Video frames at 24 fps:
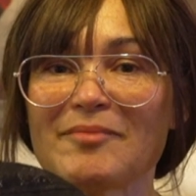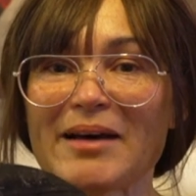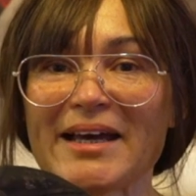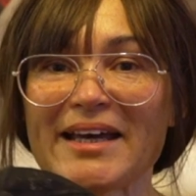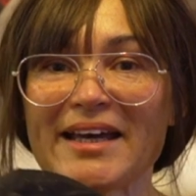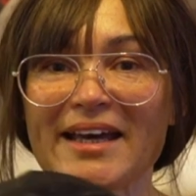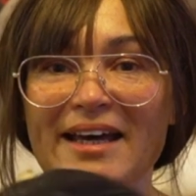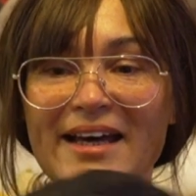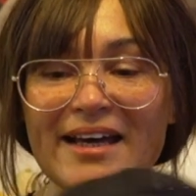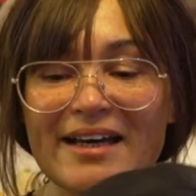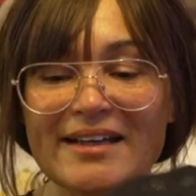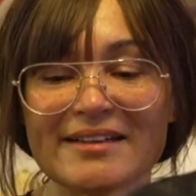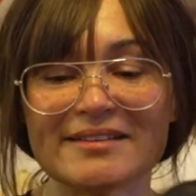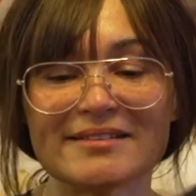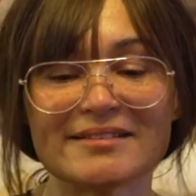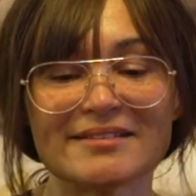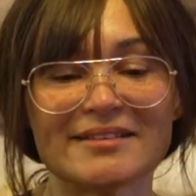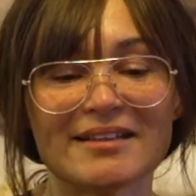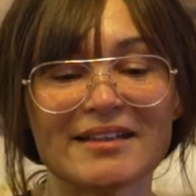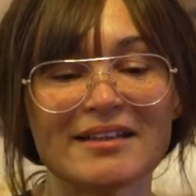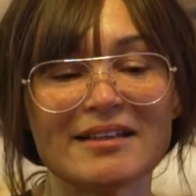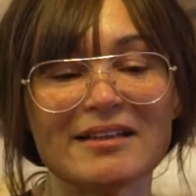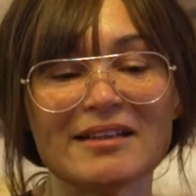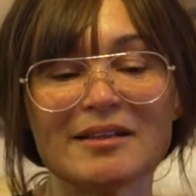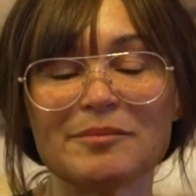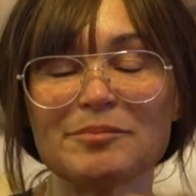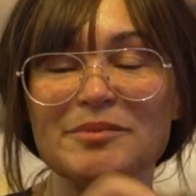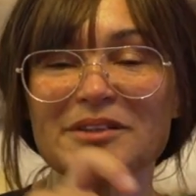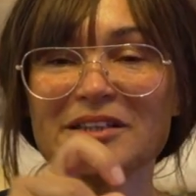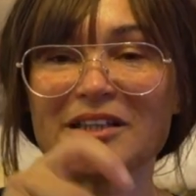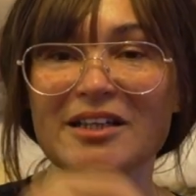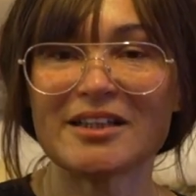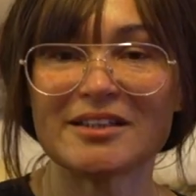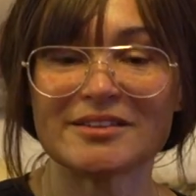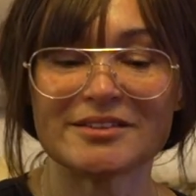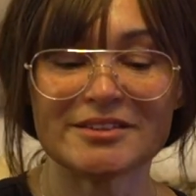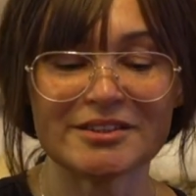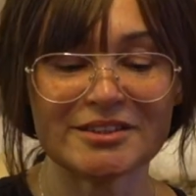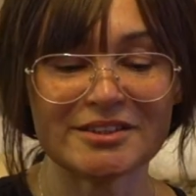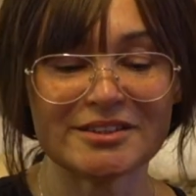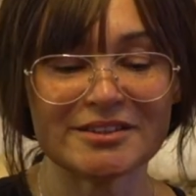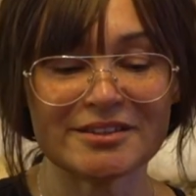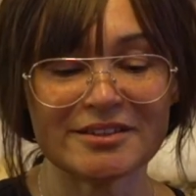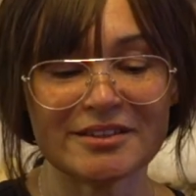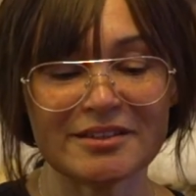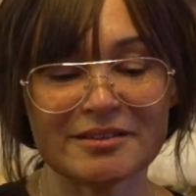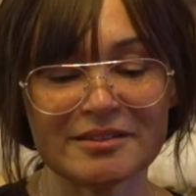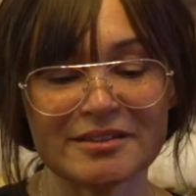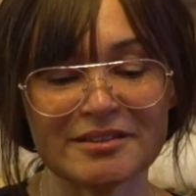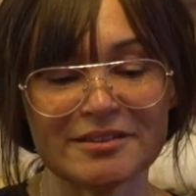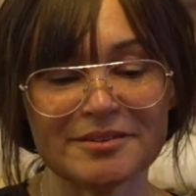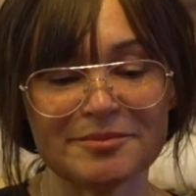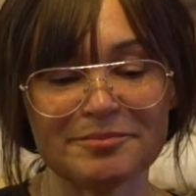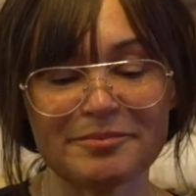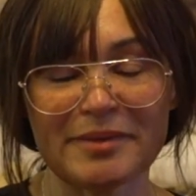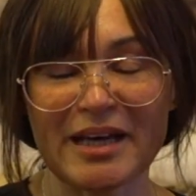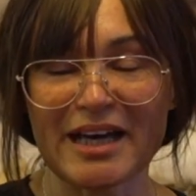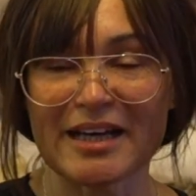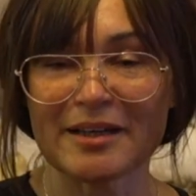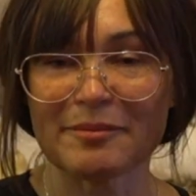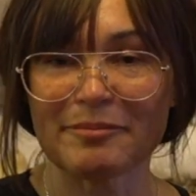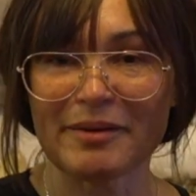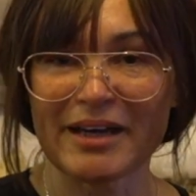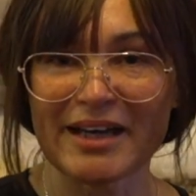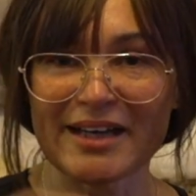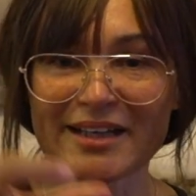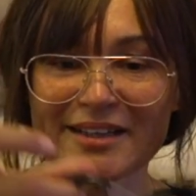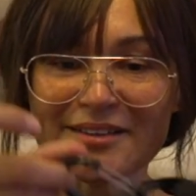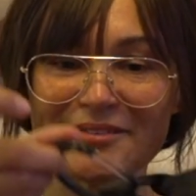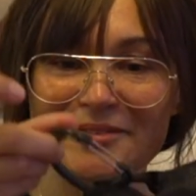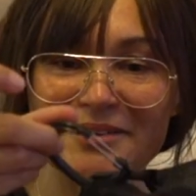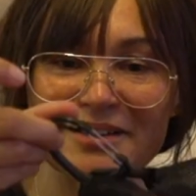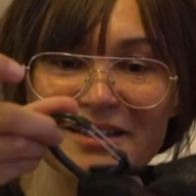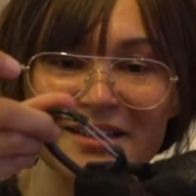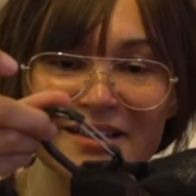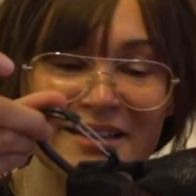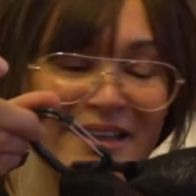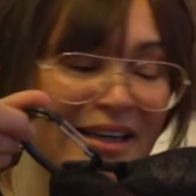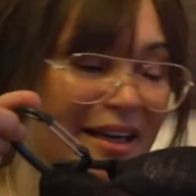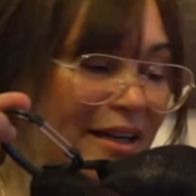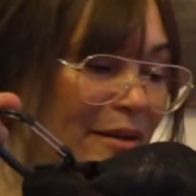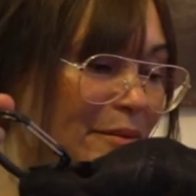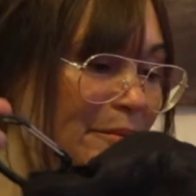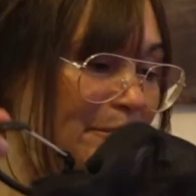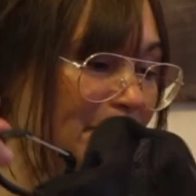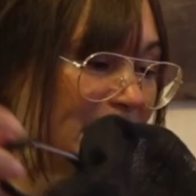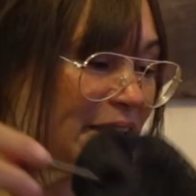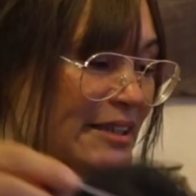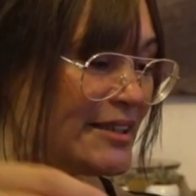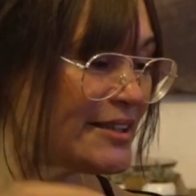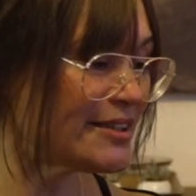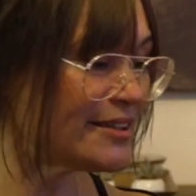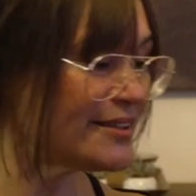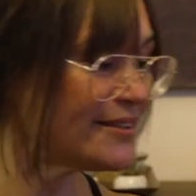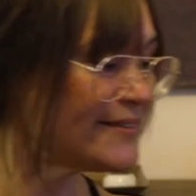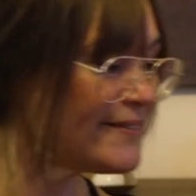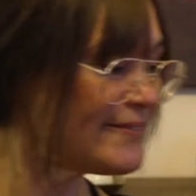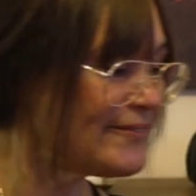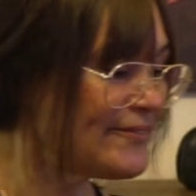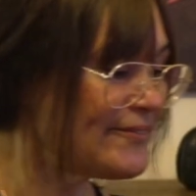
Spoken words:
my hat clipped onto the backpack with a carabiner.